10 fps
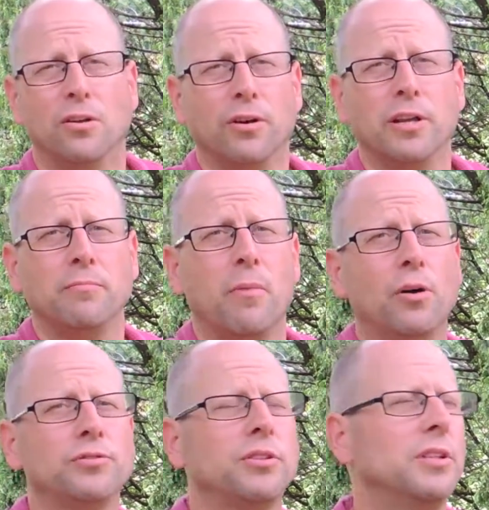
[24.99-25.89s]
learning
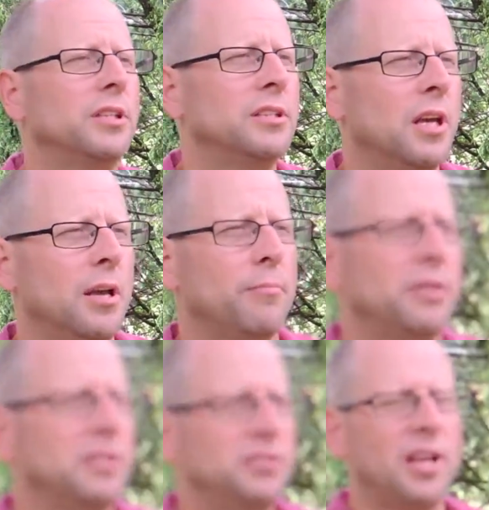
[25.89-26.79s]
most of these,
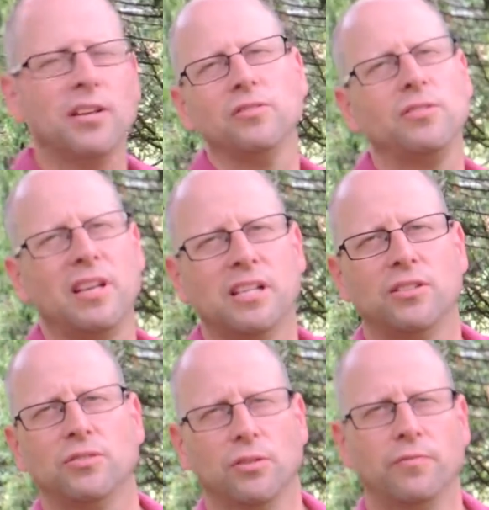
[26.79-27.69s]
but these 10
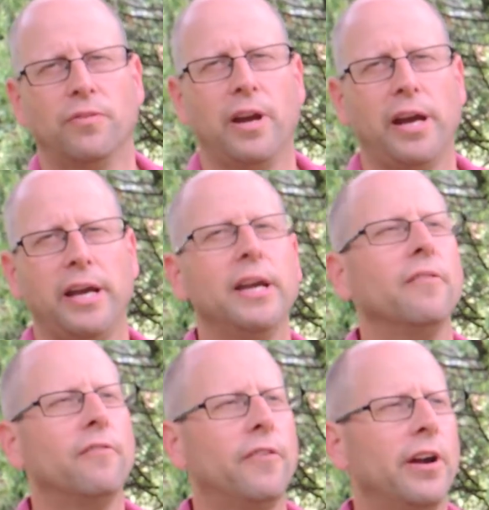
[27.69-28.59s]
standards are
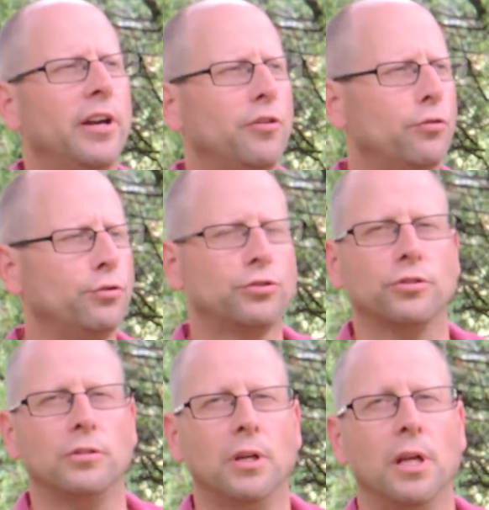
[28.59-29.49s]
very, very
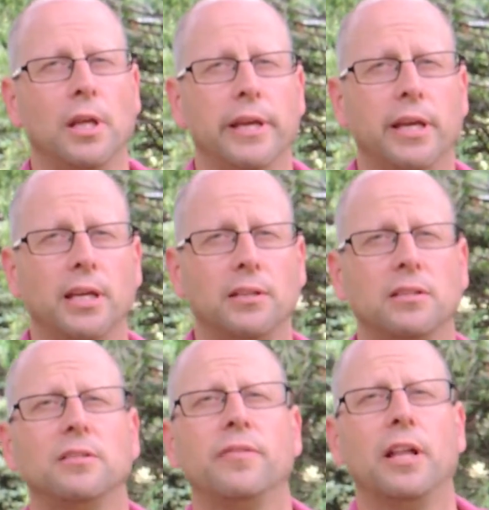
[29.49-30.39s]
crucial in
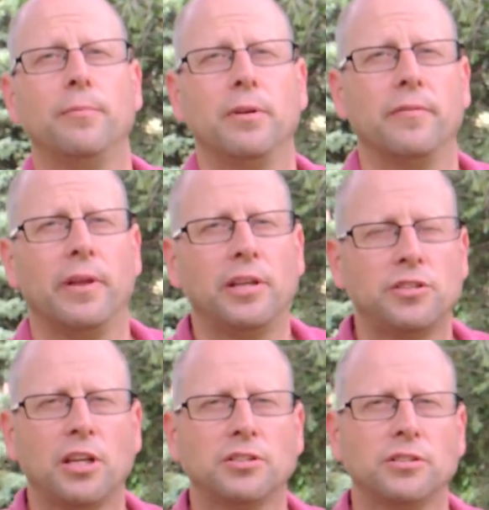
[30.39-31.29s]
the development of
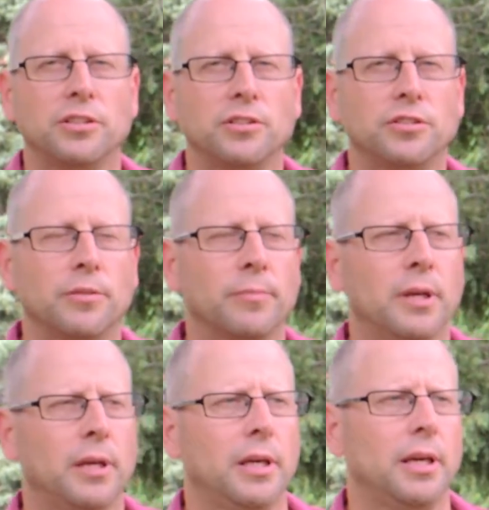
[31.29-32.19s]
educational leadership.
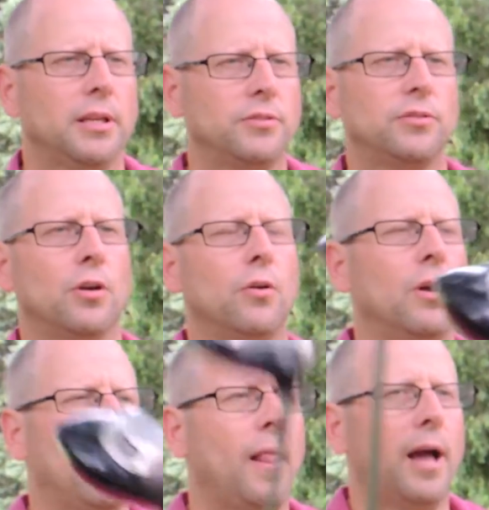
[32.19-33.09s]
And
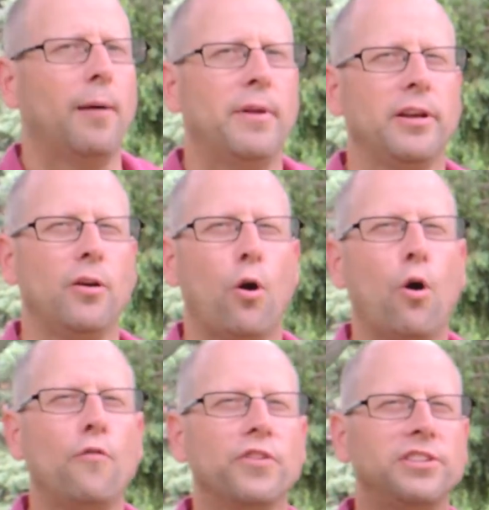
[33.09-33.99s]
so I'm going to
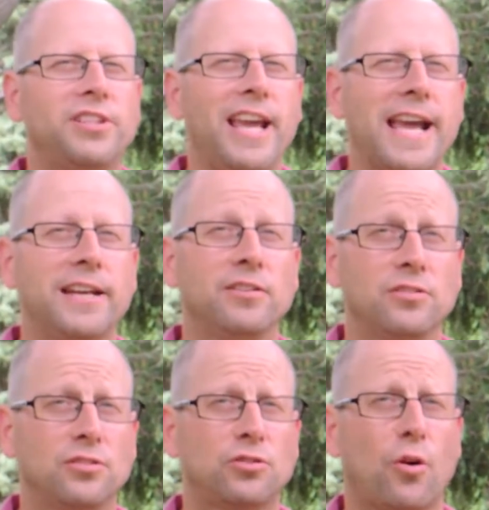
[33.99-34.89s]
go over the 10
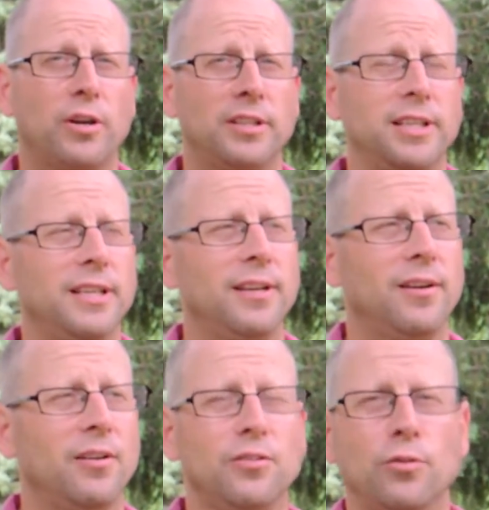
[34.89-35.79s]
shortly
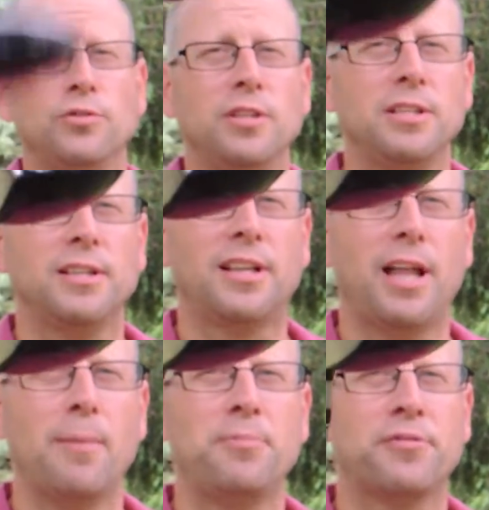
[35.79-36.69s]
using
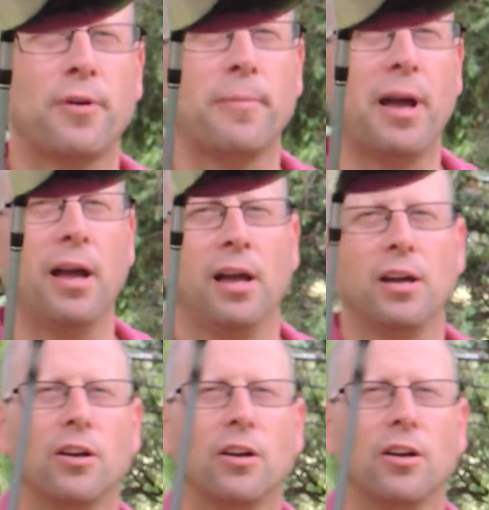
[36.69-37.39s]
clubs from a